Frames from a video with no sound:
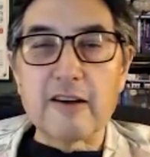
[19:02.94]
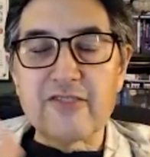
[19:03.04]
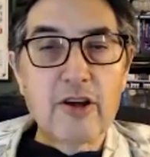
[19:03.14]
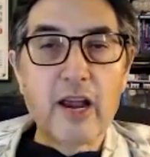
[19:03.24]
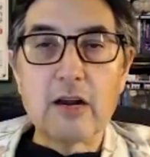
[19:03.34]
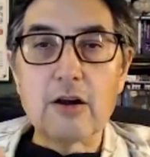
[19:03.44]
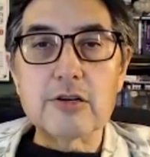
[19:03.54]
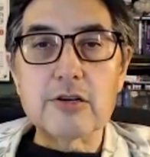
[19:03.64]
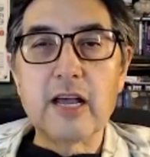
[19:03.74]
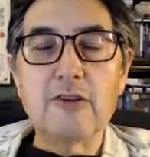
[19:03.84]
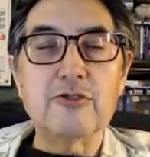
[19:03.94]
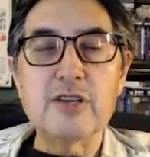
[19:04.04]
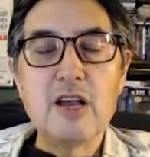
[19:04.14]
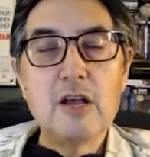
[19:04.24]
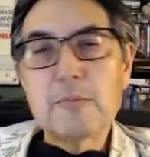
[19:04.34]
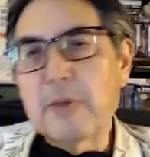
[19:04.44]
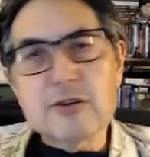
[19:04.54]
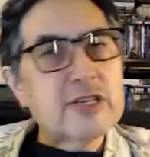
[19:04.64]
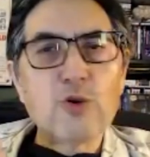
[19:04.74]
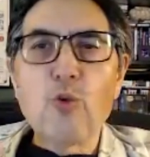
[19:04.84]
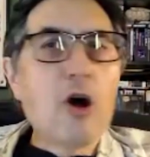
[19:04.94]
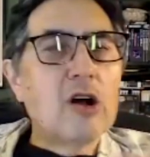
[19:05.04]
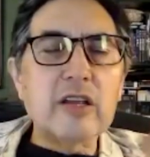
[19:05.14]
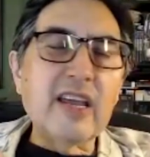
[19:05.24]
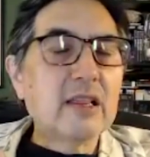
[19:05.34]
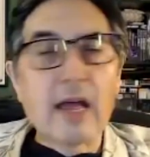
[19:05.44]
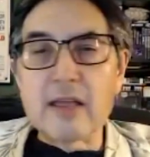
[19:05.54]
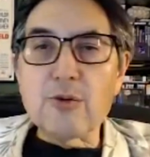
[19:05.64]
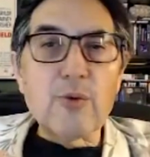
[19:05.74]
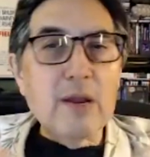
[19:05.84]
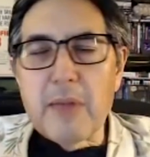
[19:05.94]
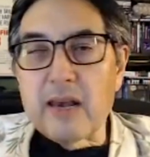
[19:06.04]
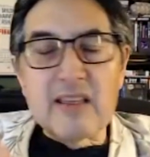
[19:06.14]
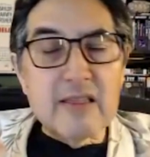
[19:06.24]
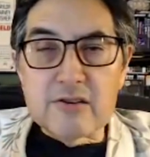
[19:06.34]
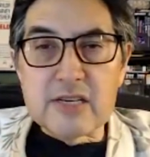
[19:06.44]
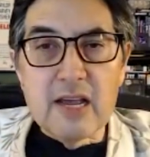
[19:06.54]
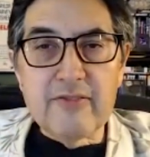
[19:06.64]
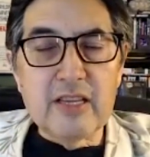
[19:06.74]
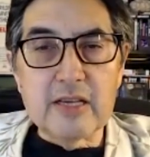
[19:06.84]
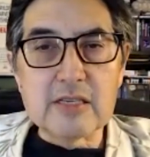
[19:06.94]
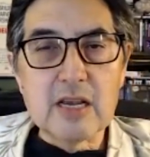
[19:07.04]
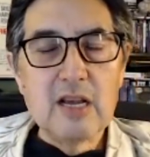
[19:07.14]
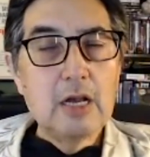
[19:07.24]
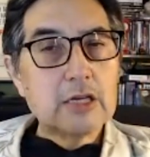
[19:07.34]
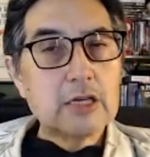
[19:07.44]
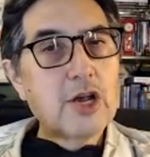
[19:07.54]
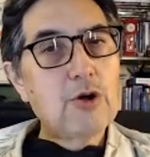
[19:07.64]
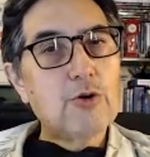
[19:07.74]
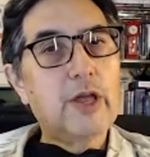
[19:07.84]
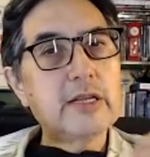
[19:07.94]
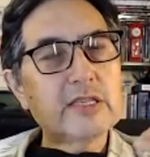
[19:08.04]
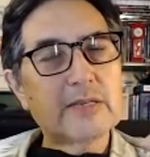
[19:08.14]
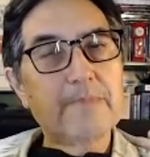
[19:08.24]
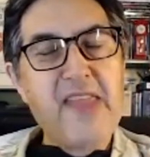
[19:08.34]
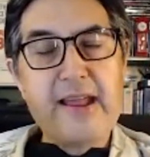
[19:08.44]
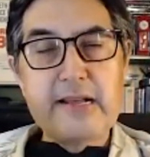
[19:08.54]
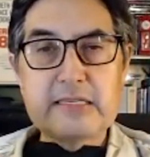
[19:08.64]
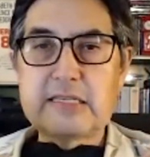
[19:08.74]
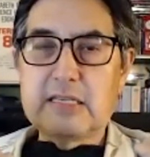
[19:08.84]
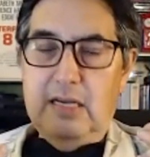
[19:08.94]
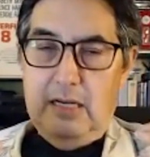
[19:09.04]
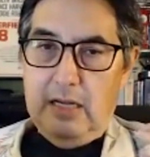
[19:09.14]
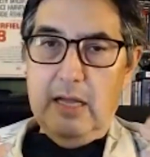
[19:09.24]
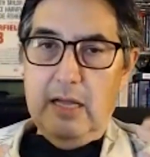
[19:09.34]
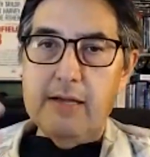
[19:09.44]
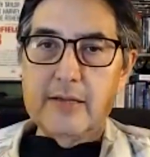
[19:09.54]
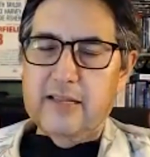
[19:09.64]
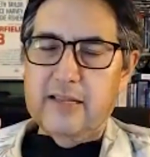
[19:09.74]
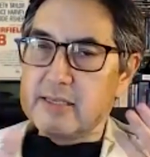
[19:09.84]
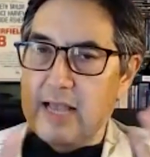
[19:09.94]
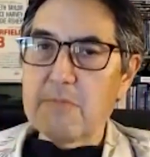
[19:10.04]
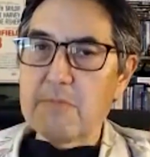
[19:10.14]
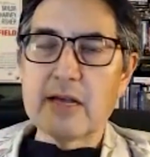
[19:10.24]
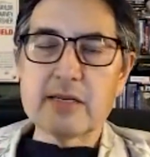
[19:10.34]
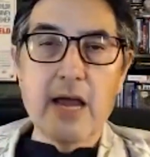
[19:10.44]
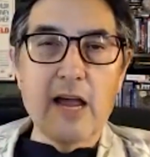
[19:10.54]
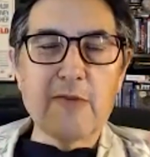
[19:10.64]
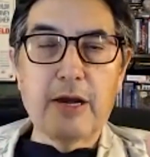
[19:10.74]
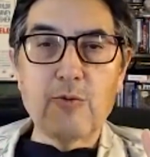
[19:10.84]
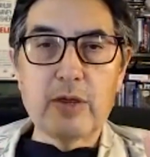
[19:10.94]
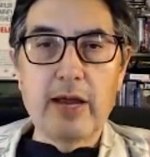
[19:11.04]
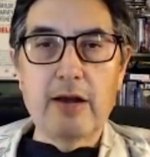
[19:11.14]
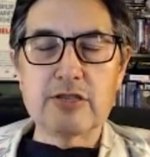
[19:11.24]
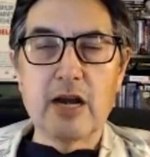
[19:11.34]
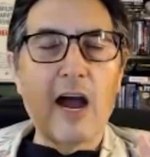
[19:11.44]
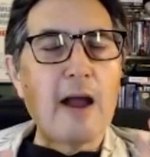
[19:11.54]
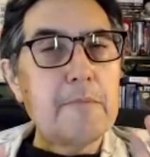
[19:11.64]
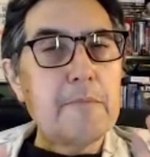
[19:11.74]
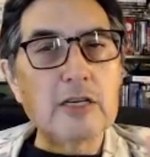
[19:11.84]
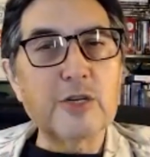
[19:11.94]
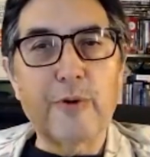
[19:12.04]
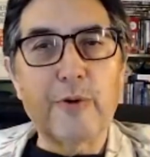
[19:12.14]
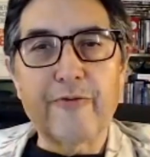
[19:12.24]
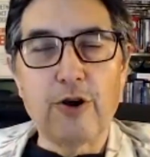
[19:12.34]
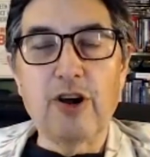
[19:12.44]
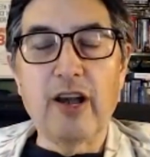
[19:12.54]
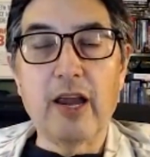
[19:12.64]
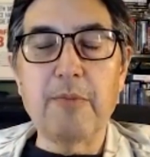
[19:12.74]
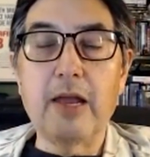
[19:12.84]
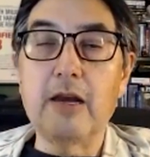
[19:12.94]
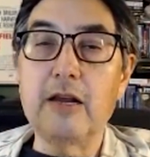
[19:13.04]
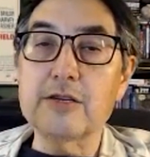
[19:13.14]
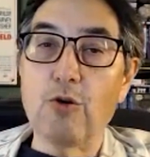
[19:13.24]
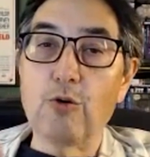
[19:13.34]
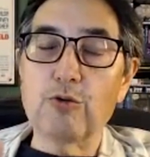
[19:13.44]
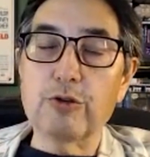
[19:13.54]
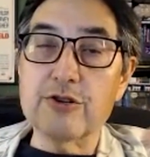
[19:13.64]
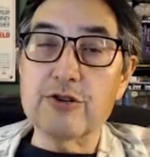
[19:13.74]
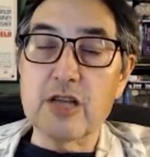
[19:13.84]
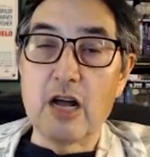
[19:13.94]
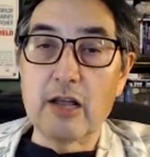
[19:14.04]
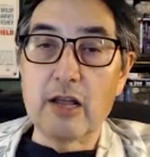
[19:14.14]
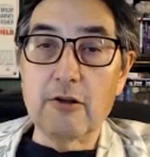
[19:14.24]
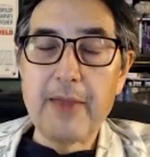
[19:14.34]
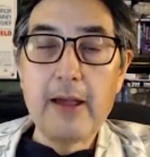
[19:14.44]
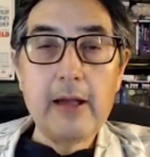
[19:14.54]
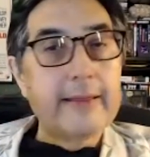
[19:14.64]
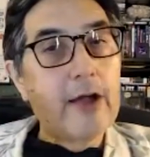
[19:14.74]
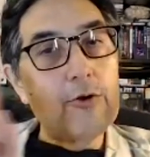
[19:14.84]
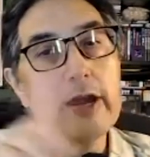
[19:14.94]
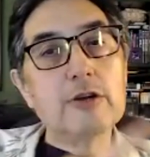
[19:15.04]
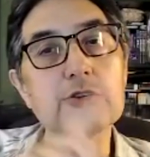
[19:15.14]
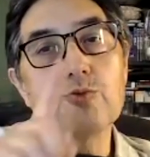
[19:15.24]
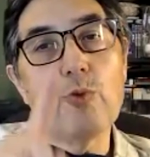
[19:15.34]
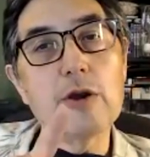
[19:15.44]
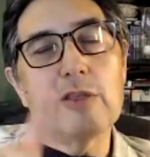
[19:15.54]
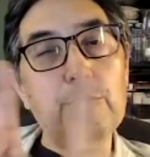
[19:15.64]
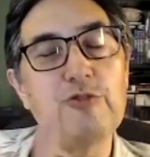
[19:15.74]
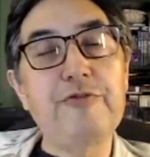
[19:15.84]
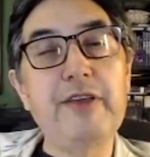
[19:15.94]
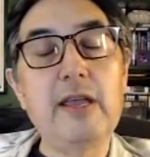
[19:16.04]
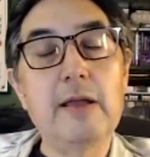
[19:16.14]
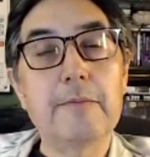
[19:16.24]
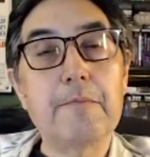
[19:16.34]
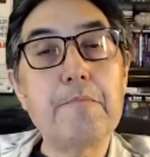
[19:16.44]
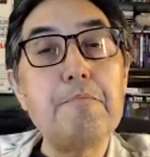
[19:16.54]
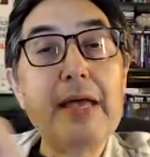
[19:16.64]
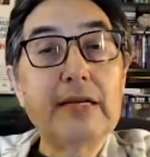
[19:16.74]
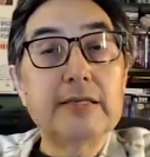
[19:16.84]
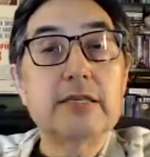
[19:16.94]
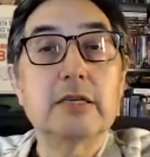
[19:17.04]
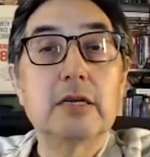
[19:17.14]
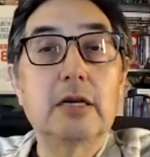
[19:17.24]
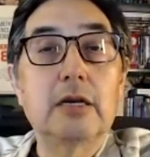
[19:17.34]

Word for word: of their younger selves, but are still walking like three men in their 70s. So it's, it's, it, it, the same thing's happening with Harrison. I much prefer him in his older style. Now, here's where the movie missed